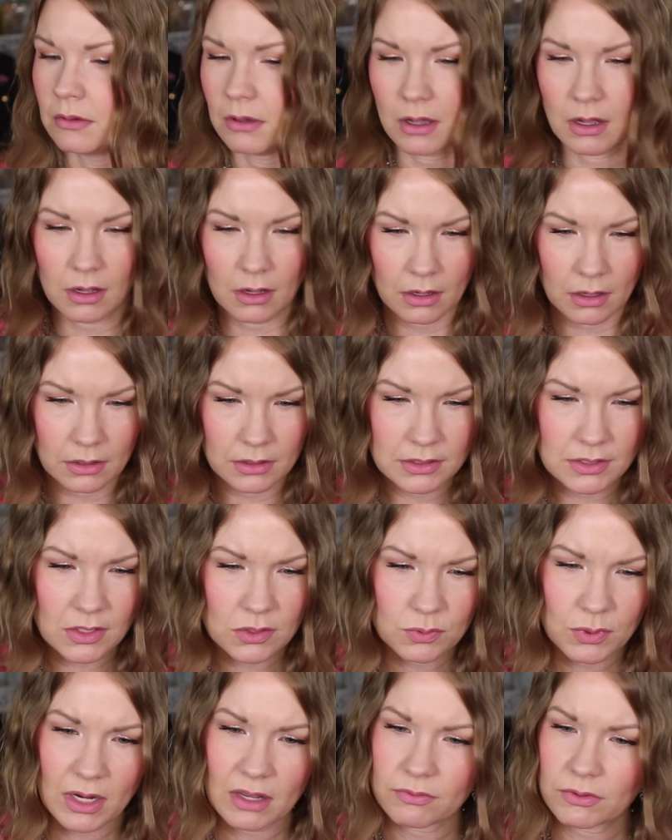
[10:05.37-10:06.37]
Uh, does
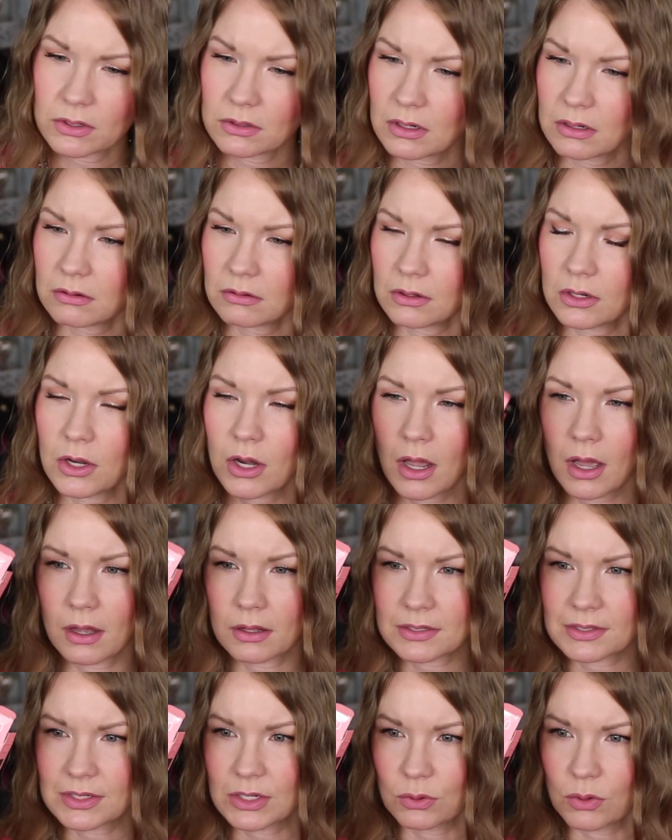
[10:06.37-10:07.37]
this one
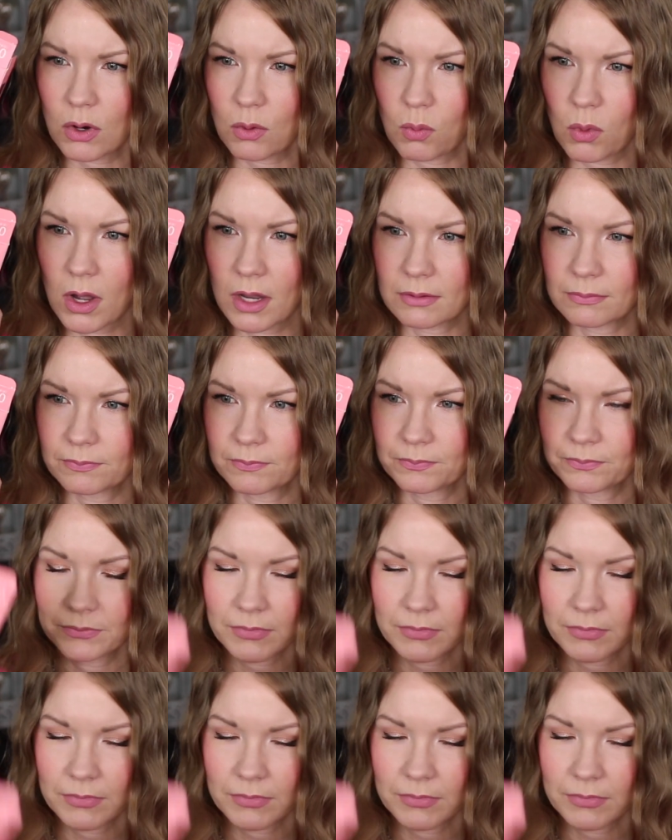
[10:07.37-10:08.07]
have a uh, 01?